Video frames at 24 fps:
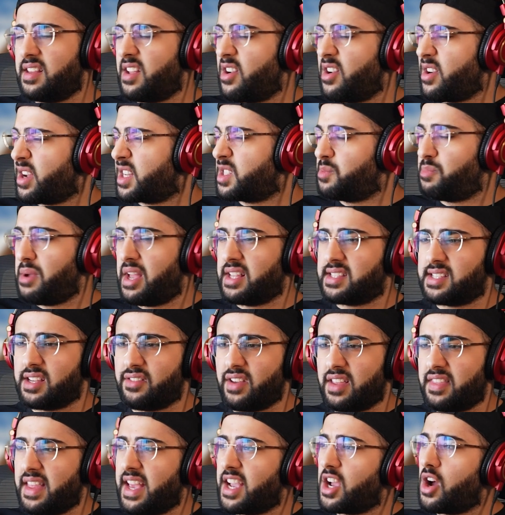they're expensive,
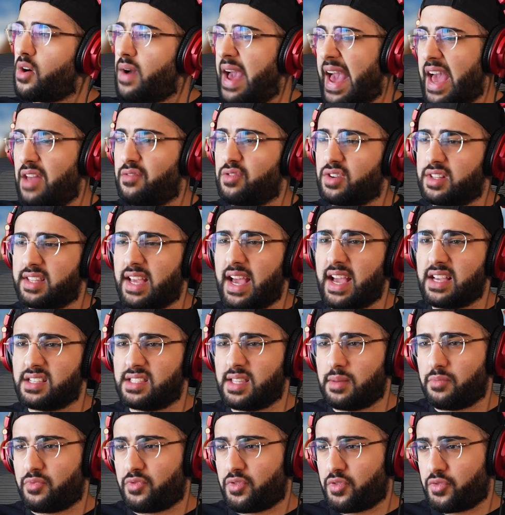and they go advertise
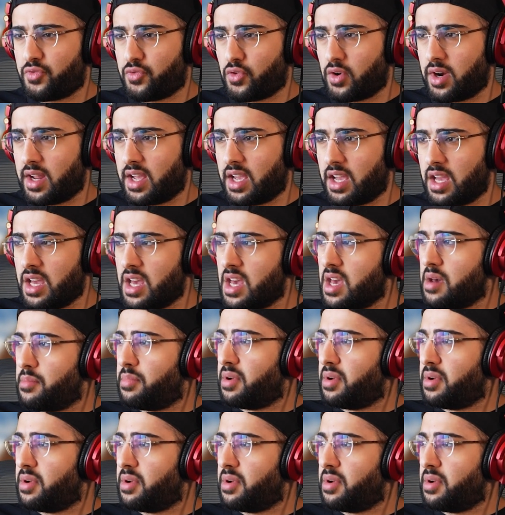them for free.